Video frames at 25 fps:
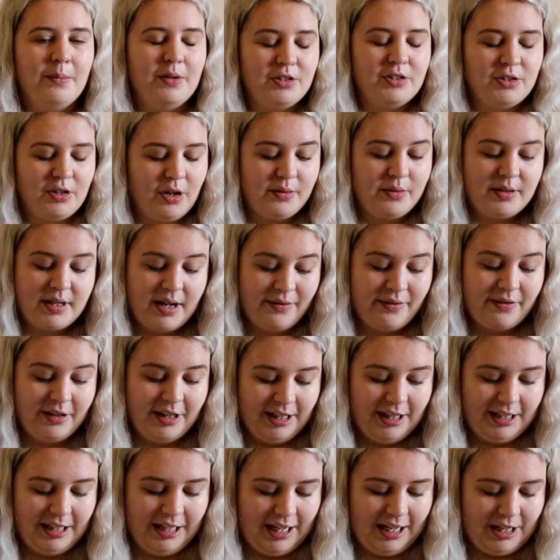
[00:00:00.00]
so
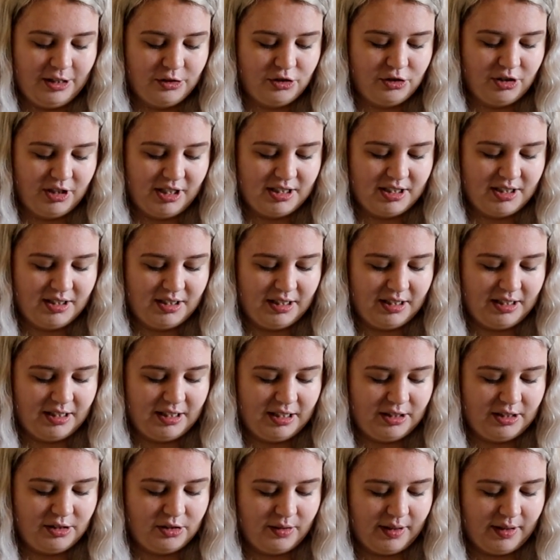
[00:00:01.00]
definitely interested
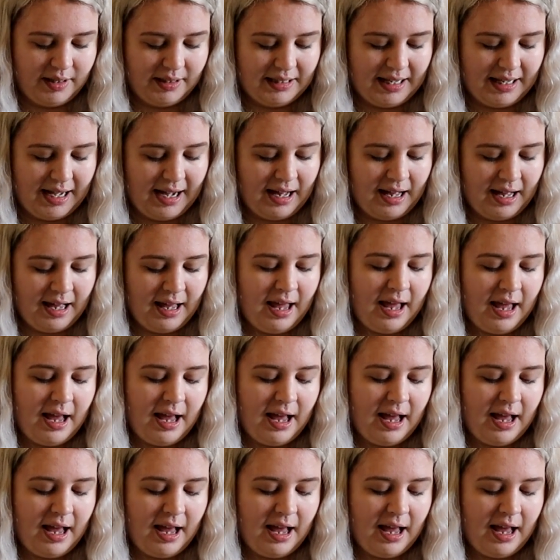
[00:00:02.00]
in doing that,